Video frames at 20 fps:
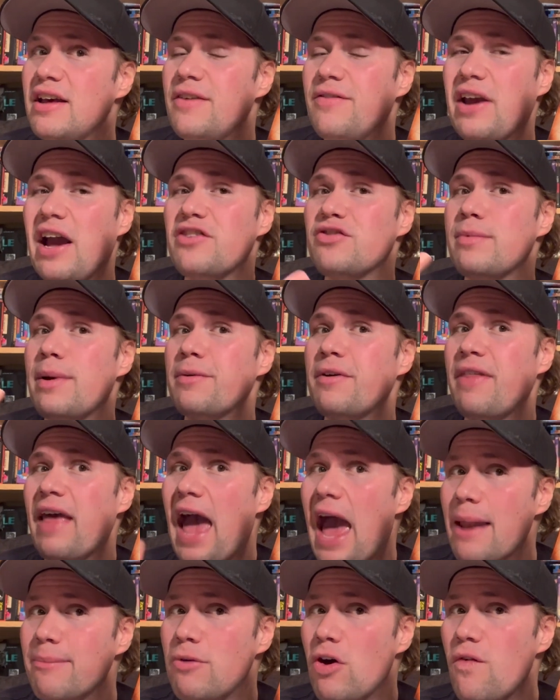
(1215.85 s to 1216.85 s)
If you guys remember
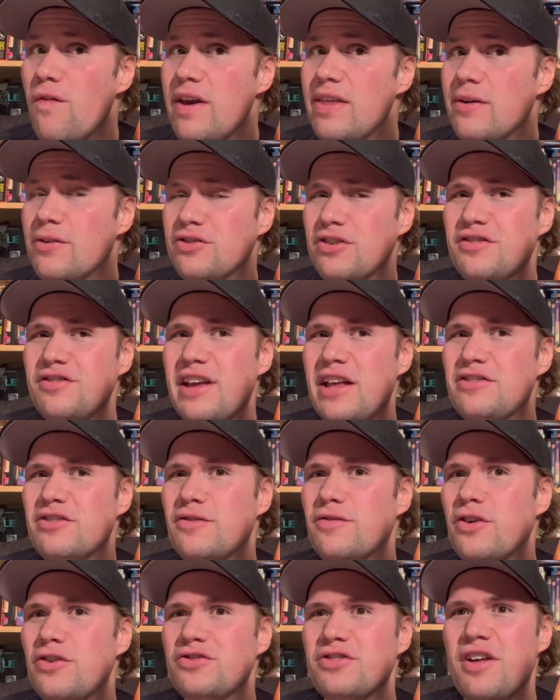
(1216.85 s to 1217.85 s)
that movie, there was a
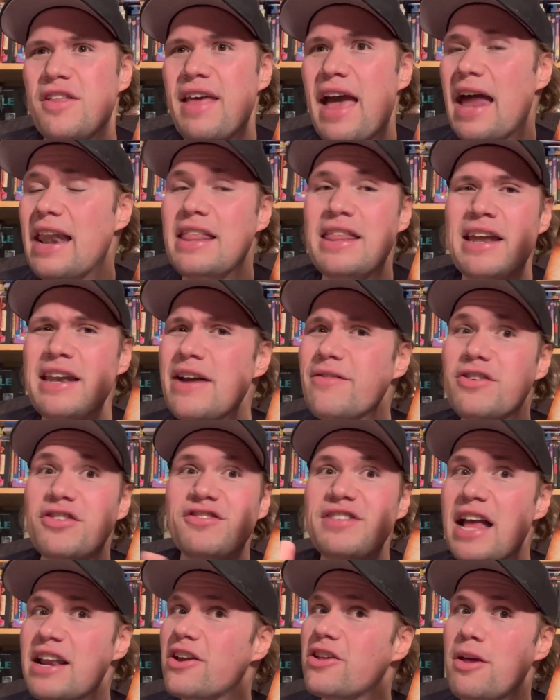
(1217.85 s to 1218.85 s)
censored version of that, and they never
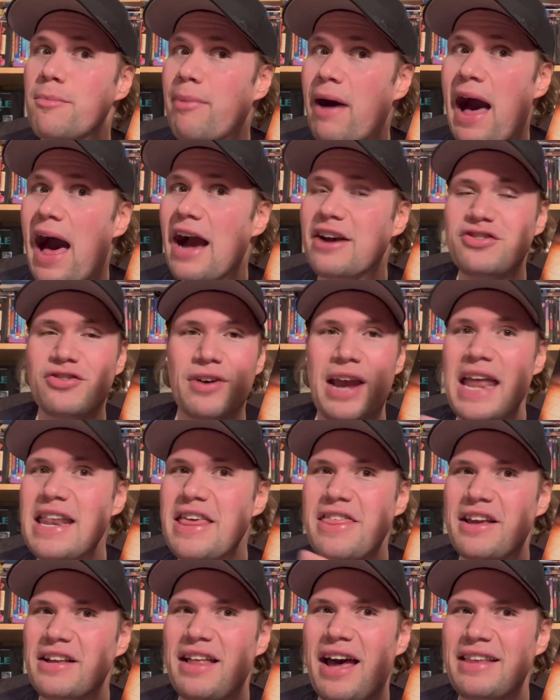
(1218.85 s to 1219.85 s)
said it on the box or
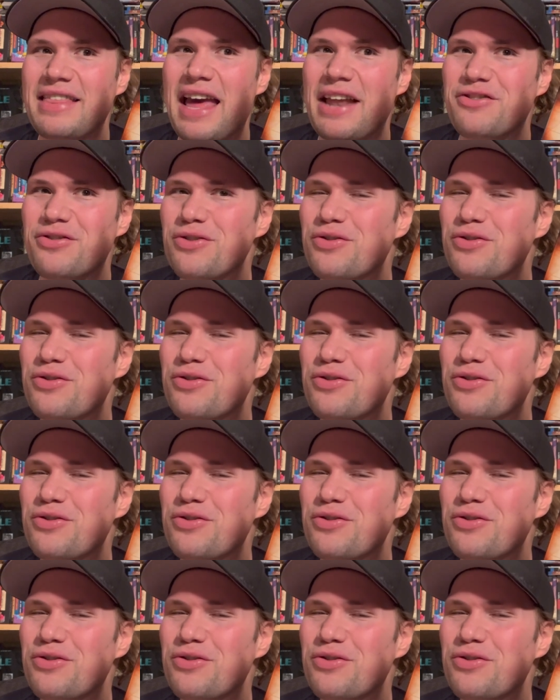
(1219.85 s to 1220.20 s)
anything like that.